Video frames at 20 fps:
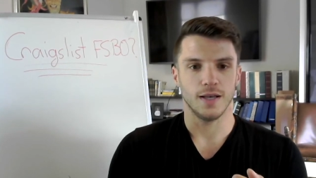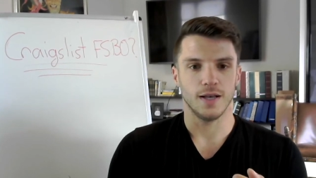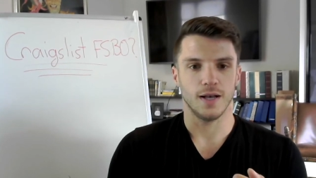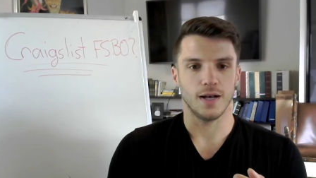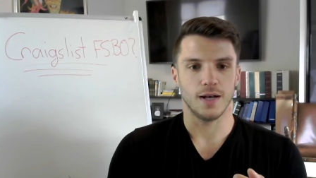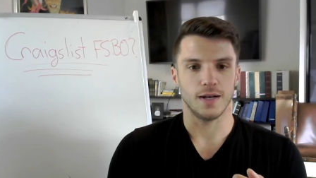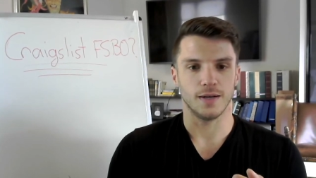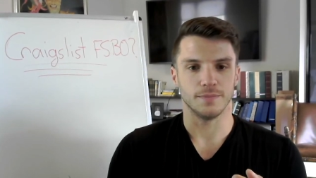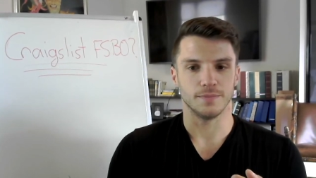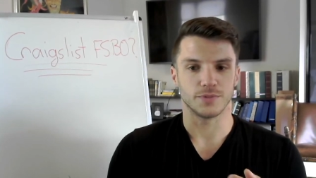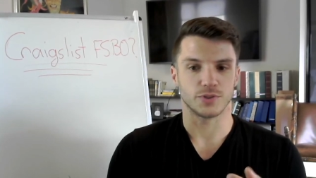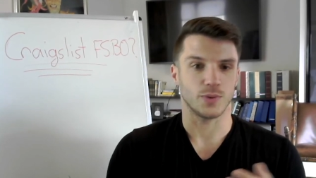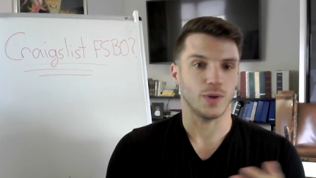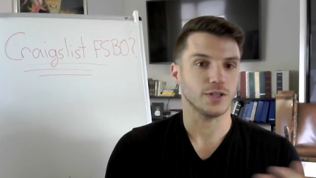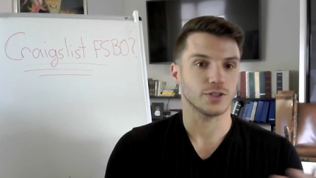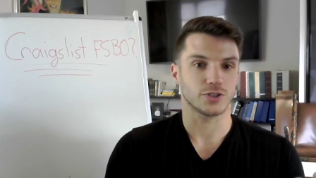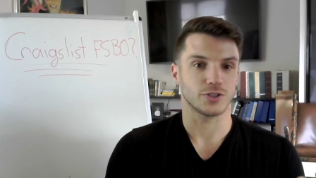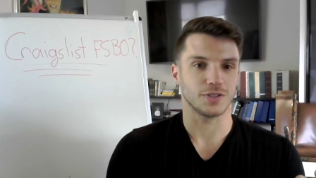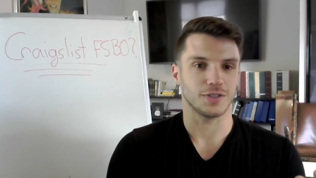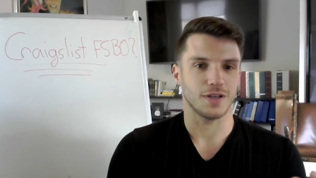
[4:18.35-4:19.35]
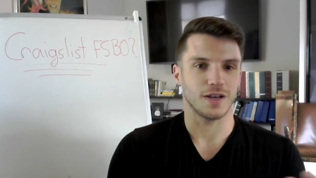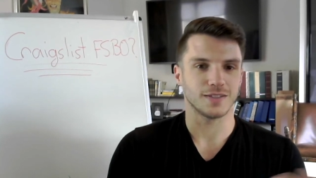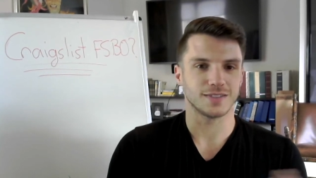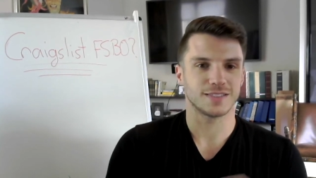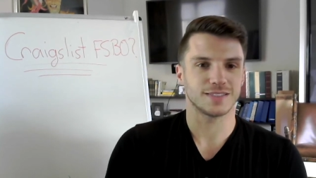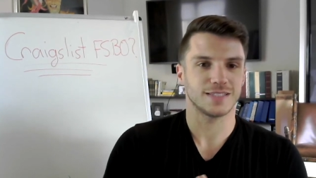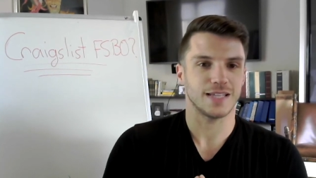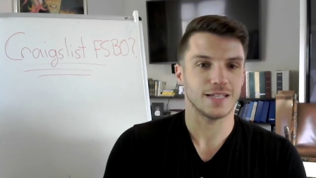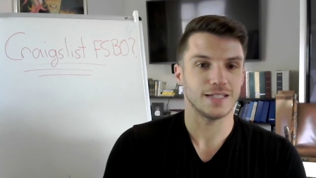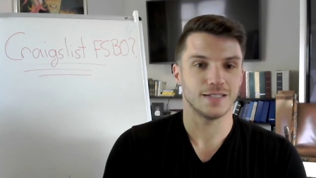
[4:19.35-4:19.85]
um, so actually a
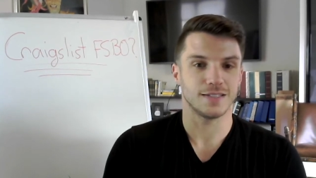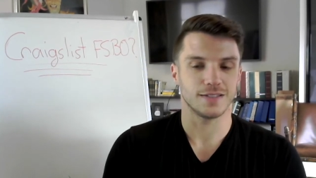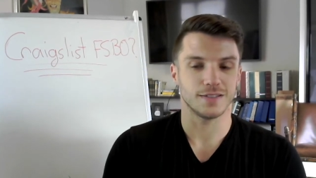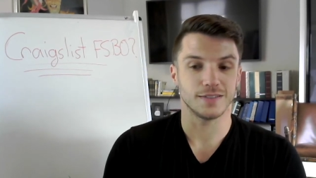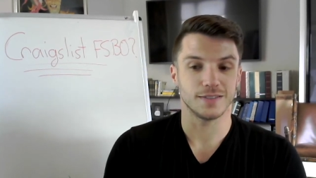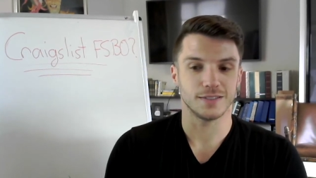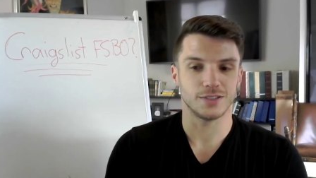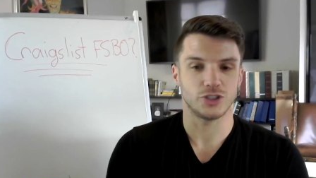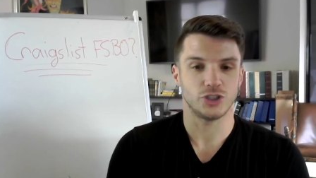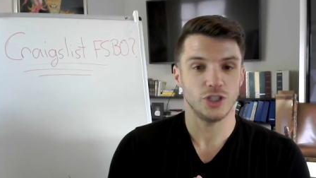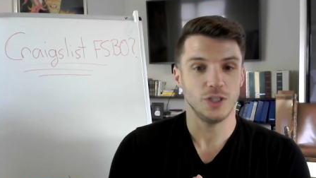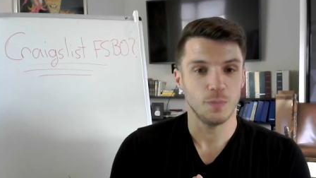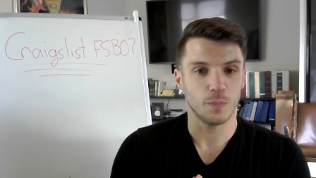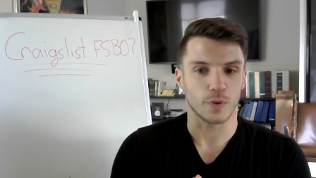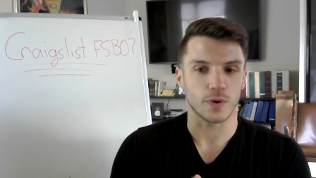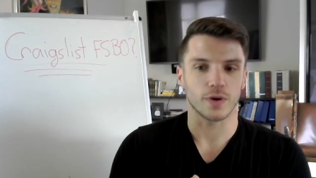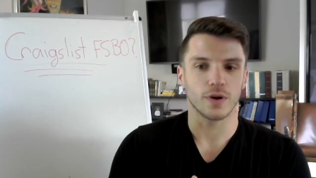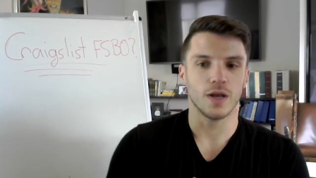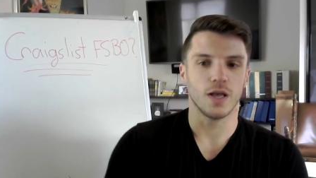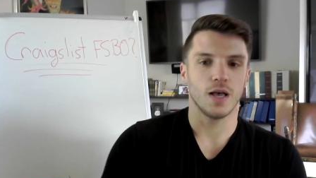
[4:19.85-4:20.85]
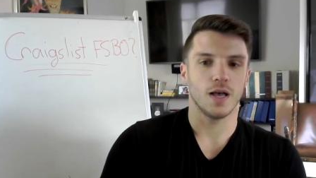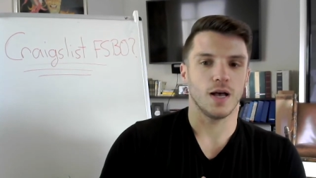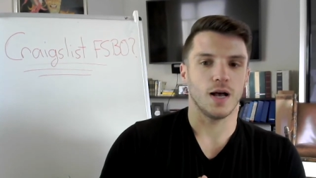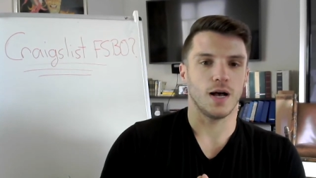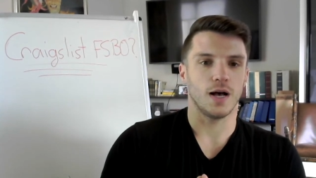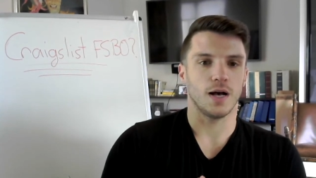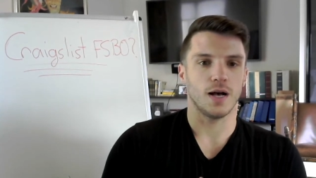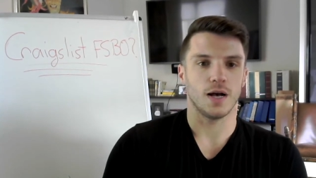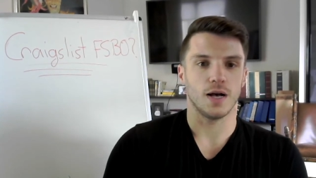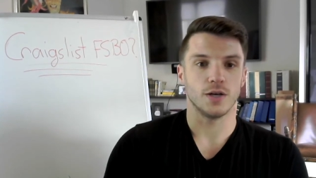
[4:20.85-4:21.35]
cent cheaper
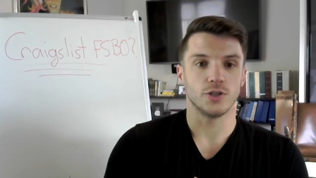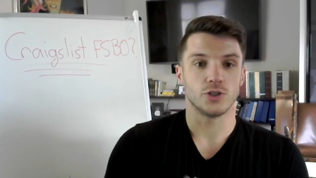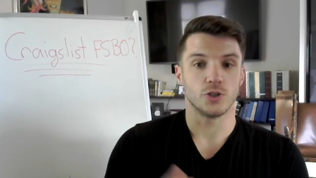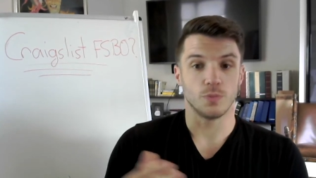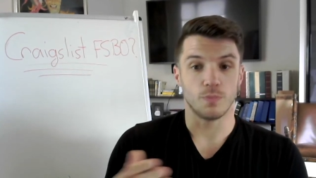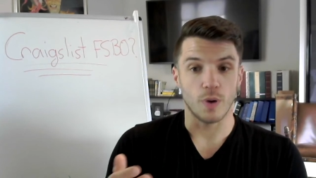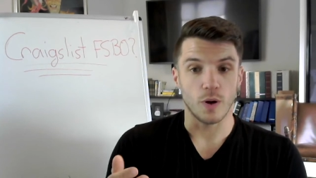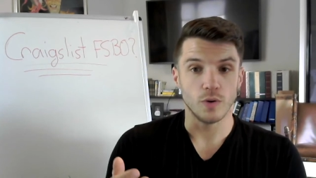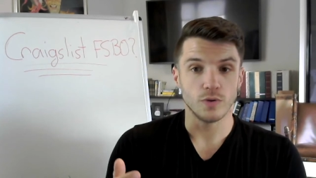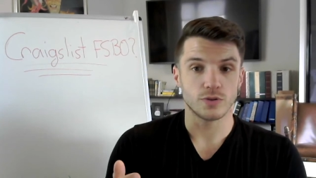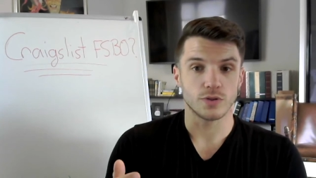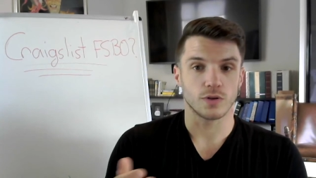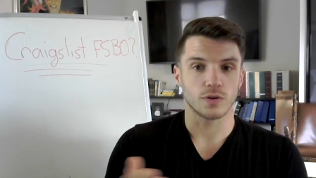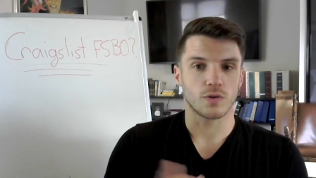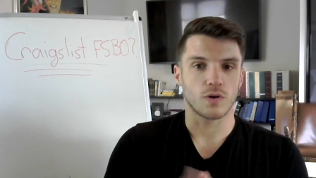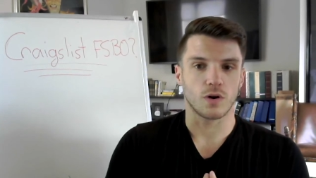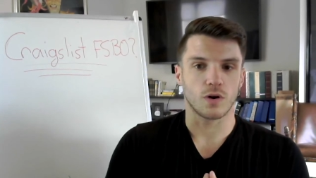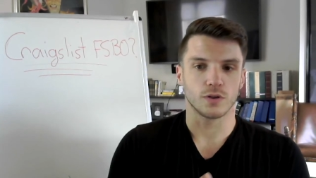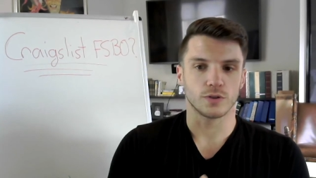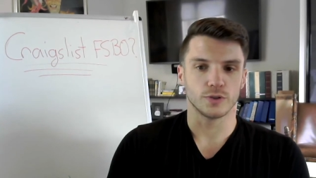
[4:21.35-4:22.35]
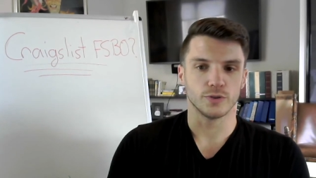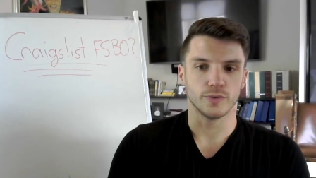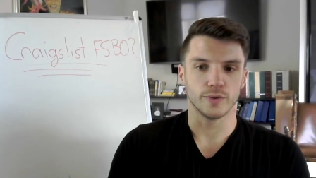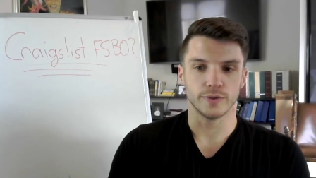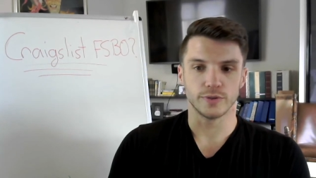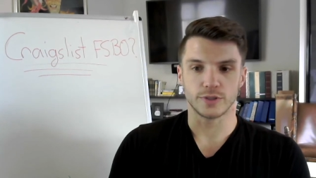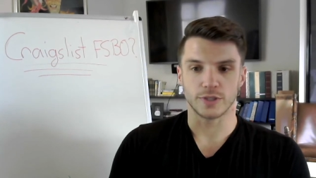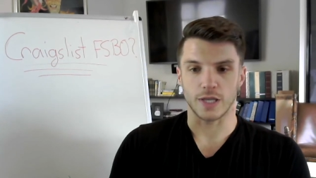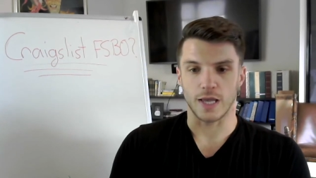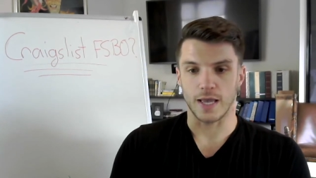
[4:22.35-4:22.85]
uh, to post on
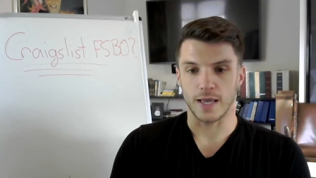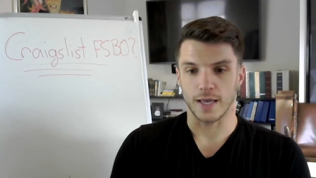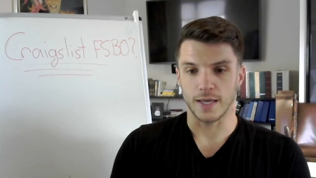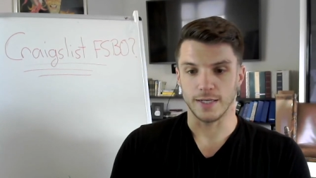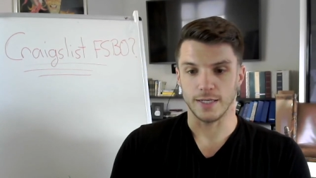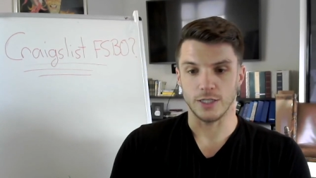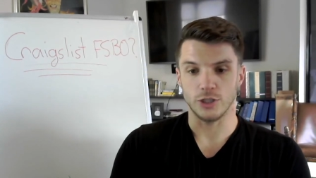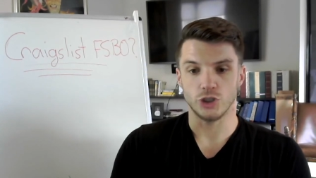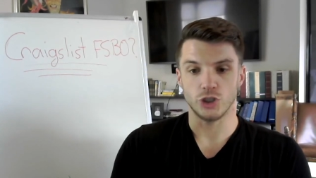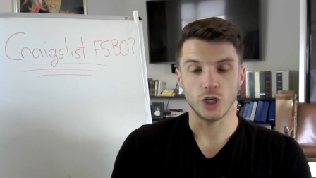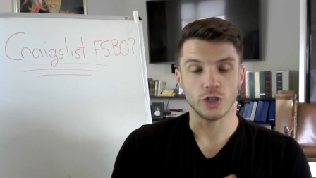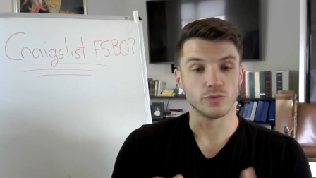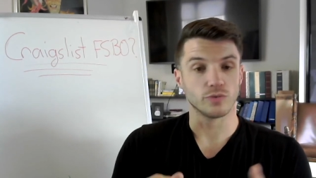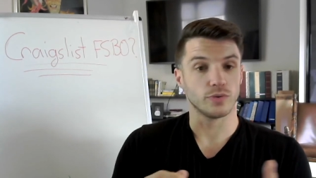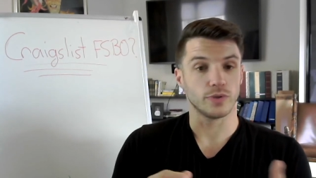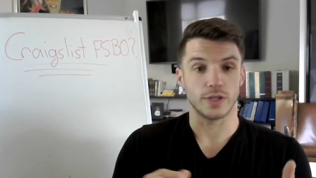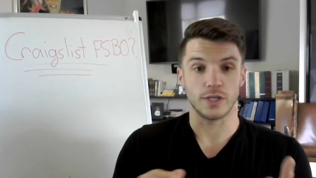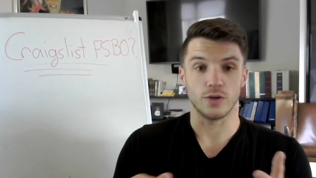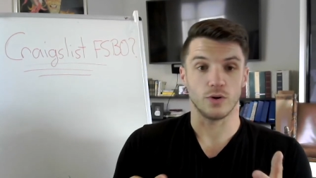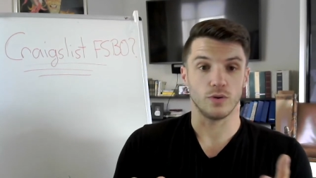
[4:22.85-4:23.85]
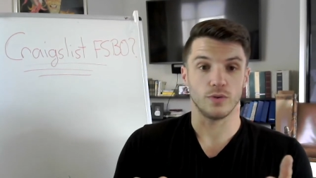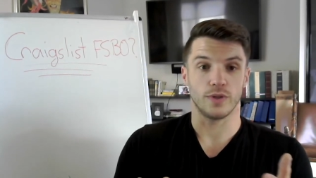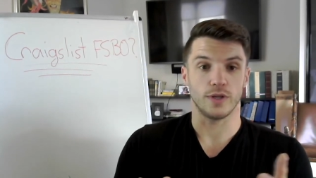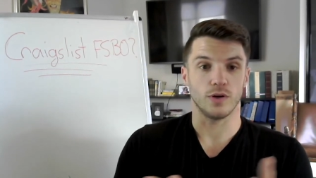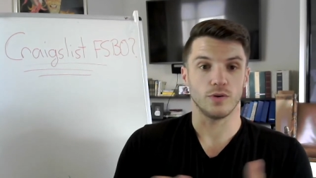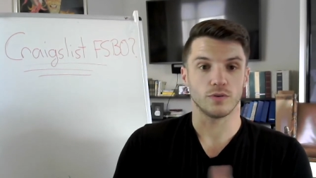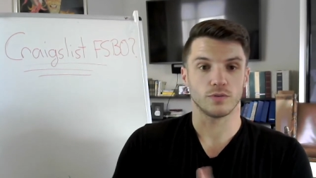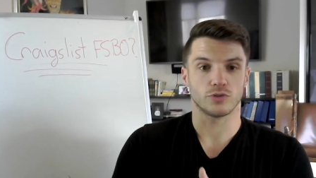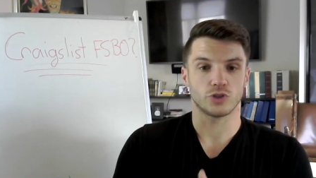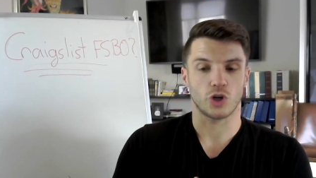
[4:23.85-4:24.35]
CarGurus, and in general they don't they
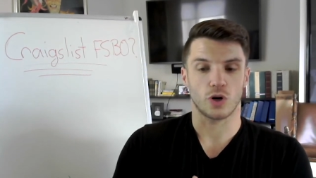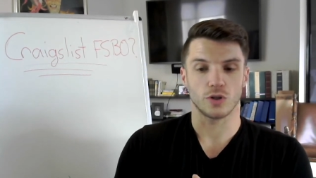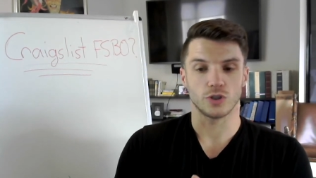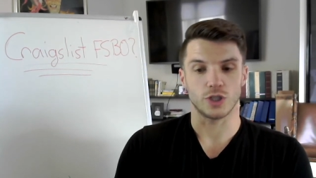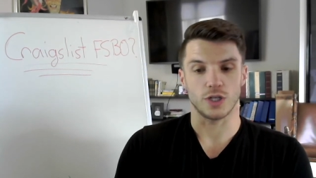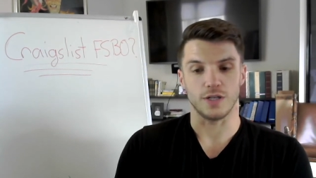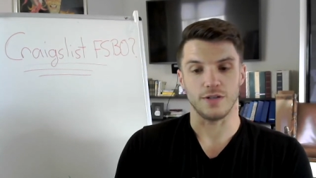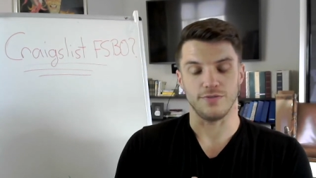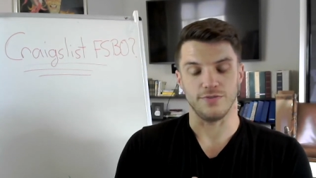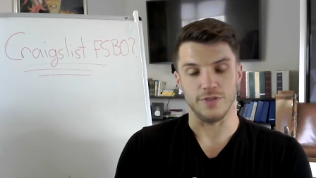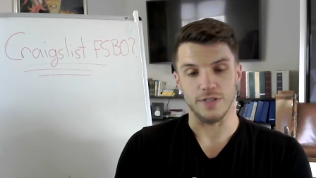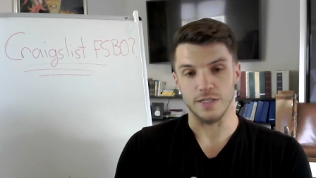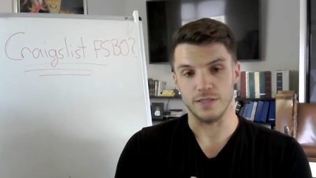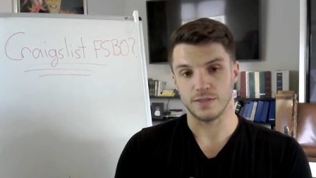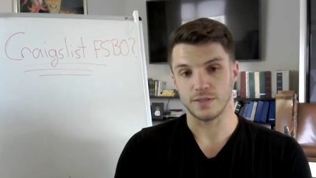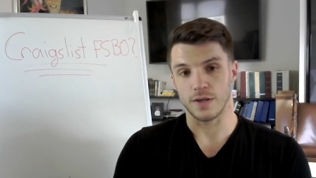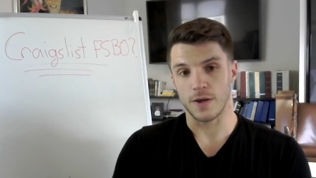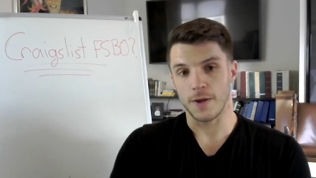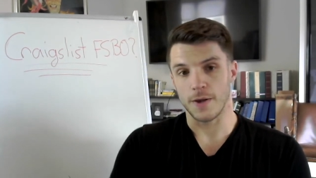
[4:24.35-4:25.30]
don't charge any fees